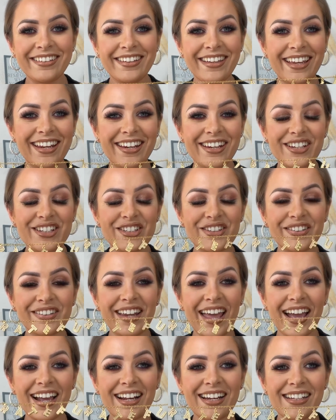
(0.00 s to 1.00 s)

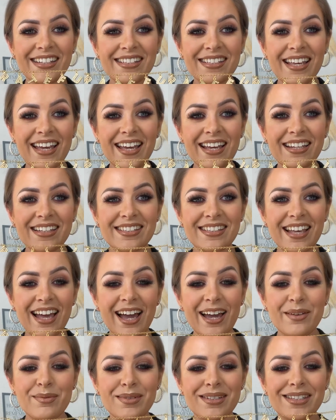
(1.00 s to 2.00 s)
necklaces.
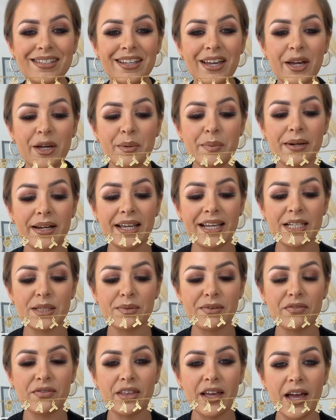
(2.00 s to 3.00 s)
I am so pleased
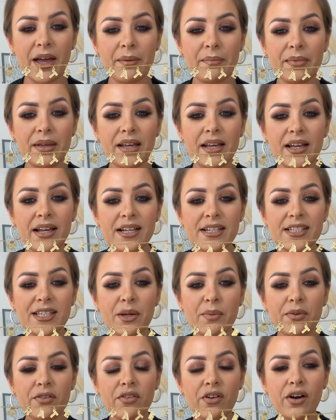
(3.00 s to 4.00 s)
with them. So
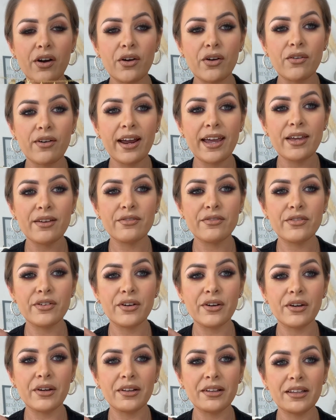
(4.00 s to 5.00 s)
we've got
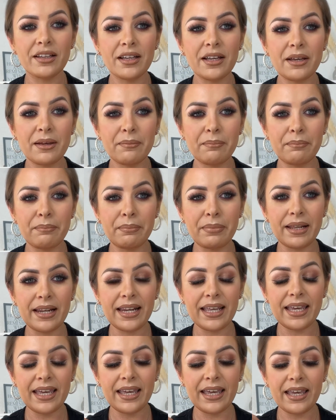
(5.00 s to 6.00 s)
grateful,
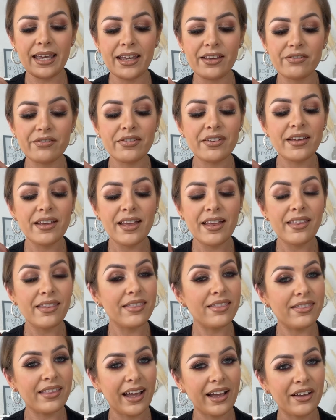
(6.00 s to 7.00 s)
believe,
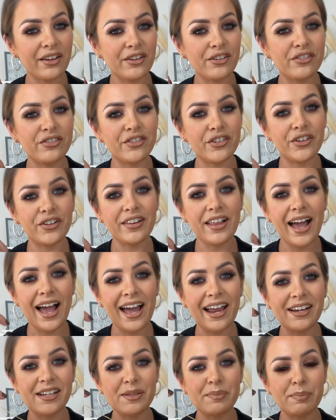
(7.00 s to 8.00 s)
thankful,
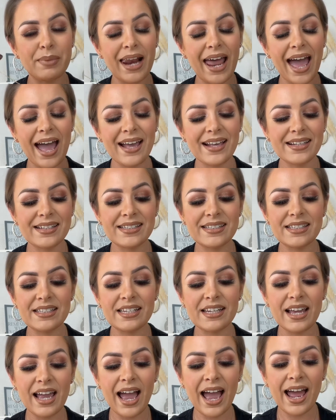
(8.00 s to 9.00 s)
and
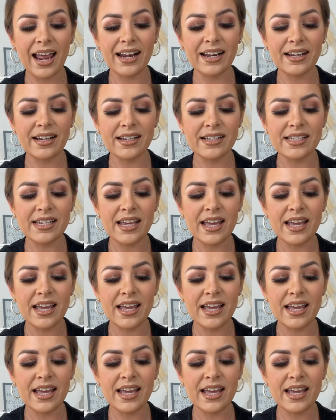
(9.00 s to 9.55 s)
blessed, and